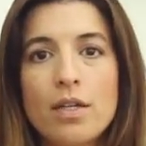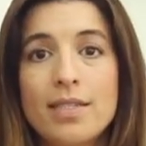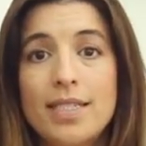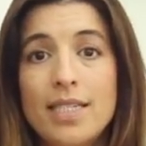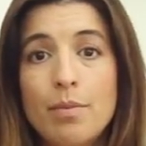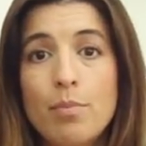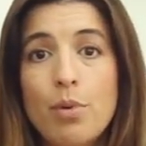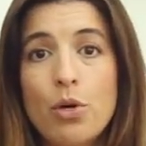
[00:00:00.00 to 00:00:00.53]

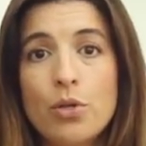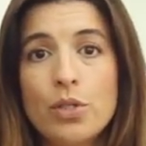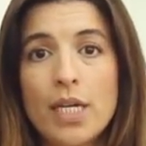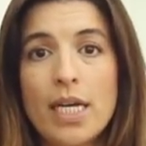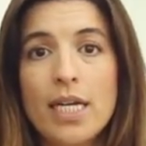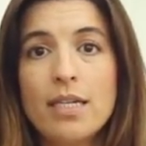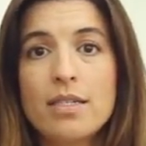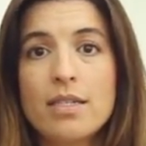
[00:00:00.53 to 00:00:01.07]
debone
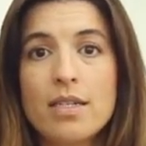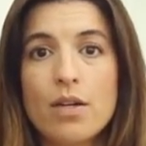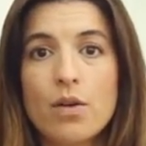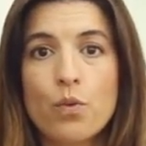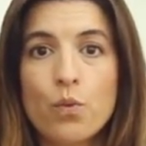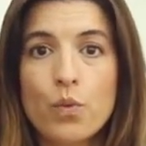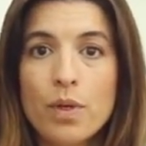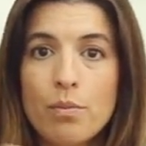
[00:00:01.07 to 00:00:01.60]
it,
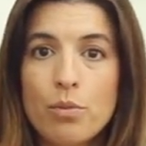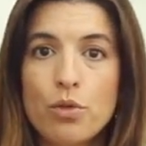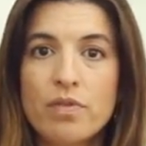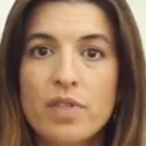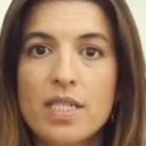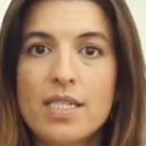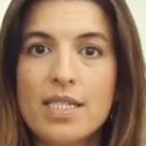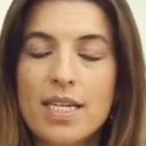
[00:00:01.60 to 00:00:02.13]

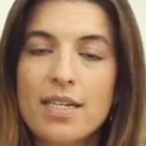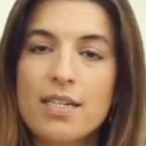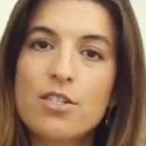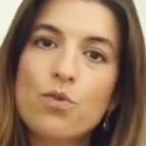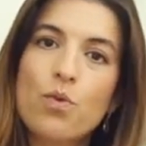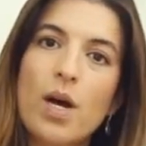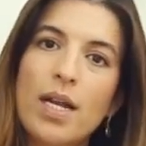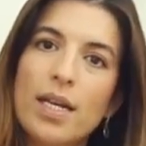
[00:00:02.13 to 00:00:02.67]
remove the skin
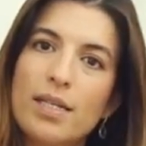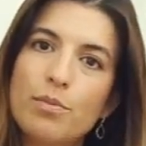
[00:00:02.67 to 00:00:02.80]
as well,